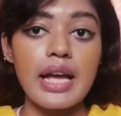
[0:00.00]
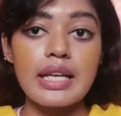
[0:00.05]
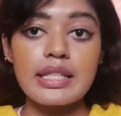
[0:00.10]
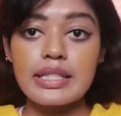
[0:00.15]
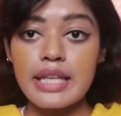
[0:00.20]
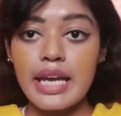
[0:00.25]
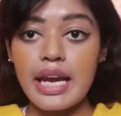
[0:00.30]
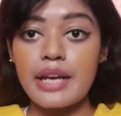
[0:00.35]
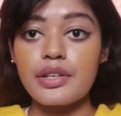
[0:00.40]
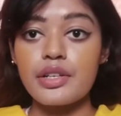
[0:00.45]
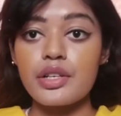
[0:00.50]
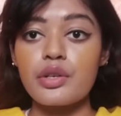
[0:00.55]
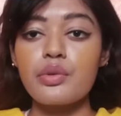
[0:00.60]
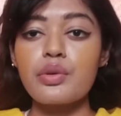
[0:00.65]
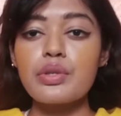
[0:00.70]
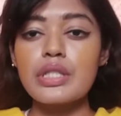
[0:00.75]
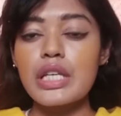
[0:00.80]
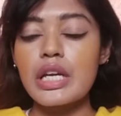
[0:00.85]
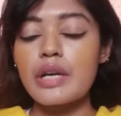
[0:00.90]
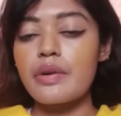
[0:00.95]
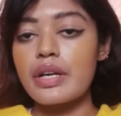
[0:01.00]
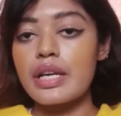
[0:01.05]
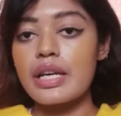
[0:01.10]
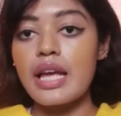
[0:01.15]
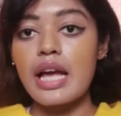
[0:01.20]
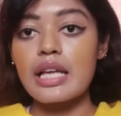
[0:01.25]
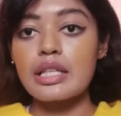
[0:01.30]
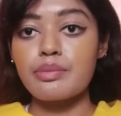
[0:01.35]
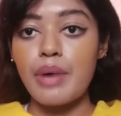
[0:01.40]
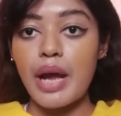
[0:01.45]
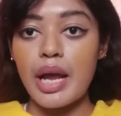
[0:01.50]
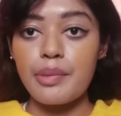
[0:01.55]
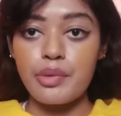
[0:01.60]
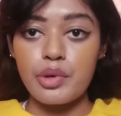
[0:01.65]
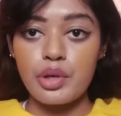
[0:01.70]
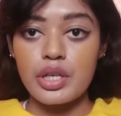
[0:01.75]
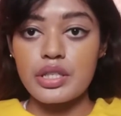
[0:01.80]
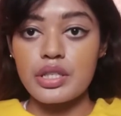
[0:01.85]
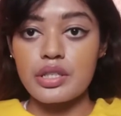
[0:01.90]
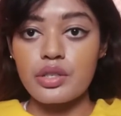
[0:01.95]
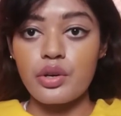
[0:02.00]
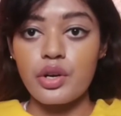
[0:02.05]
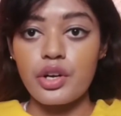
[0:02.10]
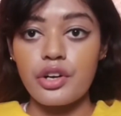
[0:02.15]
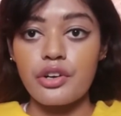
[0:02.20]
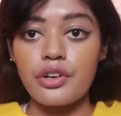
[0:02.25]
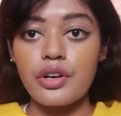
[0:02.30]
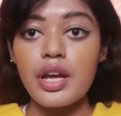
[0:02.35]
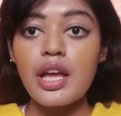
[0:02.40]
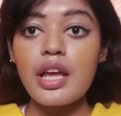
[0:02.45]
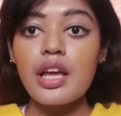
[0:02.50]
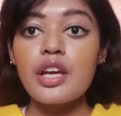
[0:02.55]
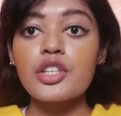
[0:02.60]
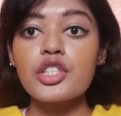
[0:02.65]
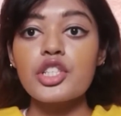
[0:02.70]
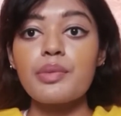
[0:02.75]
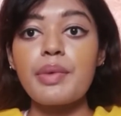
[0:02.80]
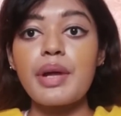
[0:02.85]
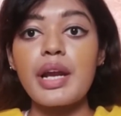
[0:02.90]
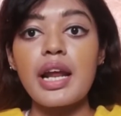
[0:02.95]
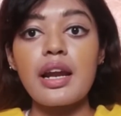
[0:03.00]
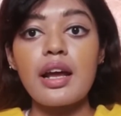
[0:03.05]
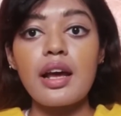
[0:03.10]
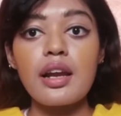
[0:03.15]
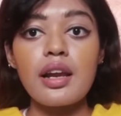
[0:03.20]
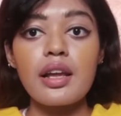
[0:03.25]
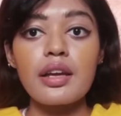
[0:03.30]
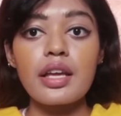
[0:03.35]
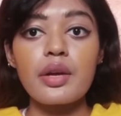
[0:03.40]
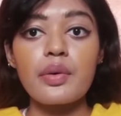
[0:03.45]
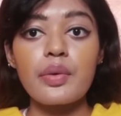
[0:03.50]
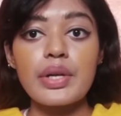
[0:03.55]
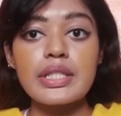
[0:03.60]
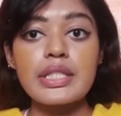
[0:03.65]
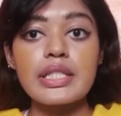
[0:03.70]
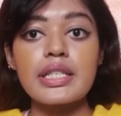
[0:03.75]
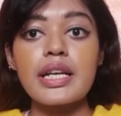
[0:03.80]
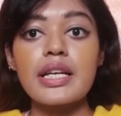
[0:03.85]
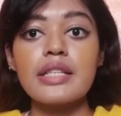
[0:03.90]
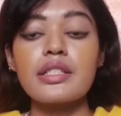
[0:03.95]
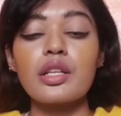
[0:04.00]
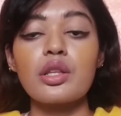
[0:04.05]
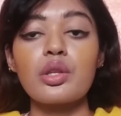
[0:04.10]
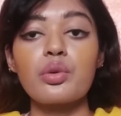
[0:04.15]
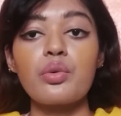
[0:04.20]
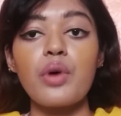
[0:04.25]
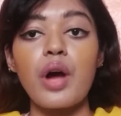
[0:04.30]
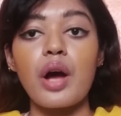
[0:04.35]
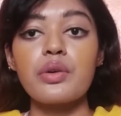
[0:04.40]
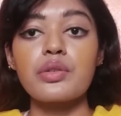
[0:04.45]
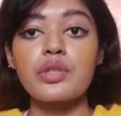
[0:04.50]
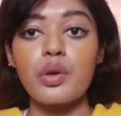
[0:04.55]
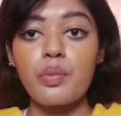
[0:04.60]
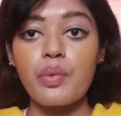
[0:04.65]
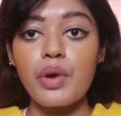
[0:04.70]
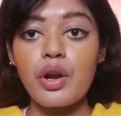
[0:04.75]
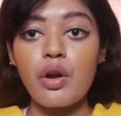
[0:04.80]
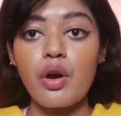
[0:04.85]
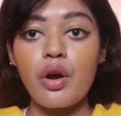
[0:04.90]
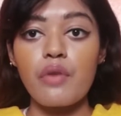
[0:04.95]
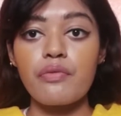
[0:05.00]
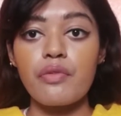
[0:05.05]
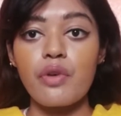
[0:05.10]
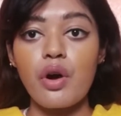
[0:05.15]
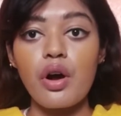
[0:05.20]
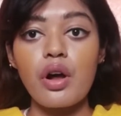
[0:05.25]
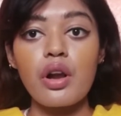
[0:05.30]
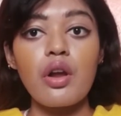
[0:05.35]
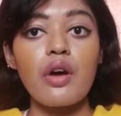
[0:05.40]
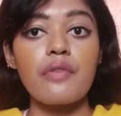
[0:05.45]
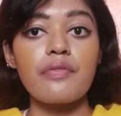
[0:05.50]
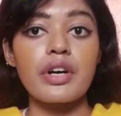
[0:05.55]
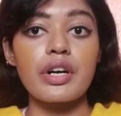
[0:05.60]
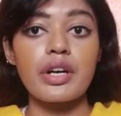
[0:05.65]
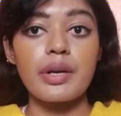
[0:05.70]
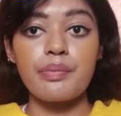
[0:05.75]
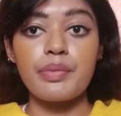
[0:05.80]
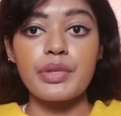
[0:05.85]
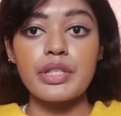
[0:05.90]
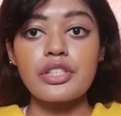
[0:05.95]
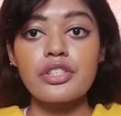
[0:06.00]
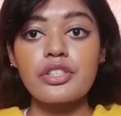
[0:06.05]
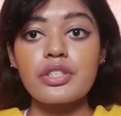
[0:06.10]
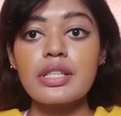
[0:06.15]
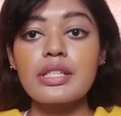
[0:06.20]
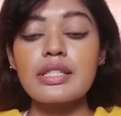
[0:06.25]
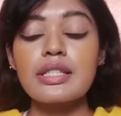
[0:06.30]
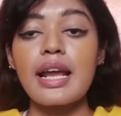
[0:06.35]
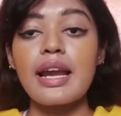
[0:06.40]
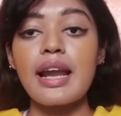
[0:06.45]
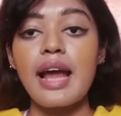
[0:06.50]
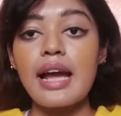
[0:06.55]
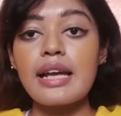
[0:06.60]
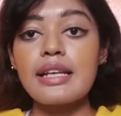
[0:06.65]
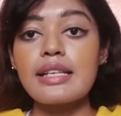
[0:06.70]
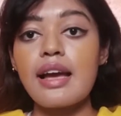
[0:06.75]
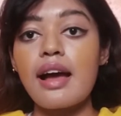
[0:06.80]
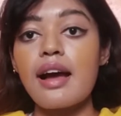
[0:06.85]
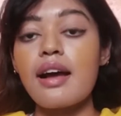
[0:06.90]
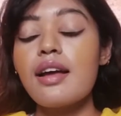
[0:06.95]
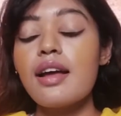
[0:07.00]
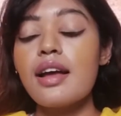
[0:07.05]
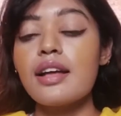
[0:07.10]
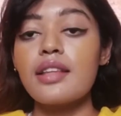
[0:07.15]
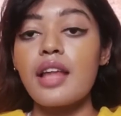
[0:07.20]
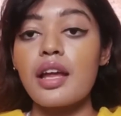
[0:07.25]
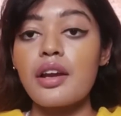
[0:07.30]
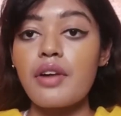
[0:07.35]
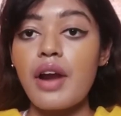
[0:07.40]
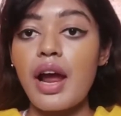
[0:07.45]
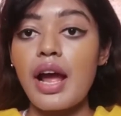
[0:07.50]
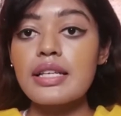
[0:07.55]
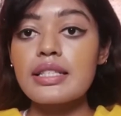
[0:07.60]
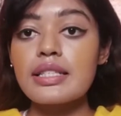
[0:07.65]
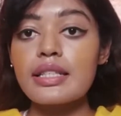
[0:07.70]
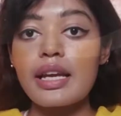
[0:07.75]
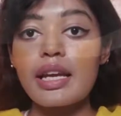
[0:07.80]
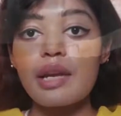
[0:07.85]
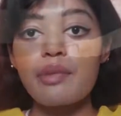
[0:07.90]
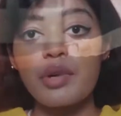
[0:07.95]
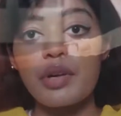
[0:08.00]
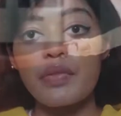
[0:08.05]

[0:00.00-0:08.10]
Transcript: ice skater who secretly has bipolar disorder. She met an unlucky coincidence throughout one of all of her competitions, an idea that her ice skating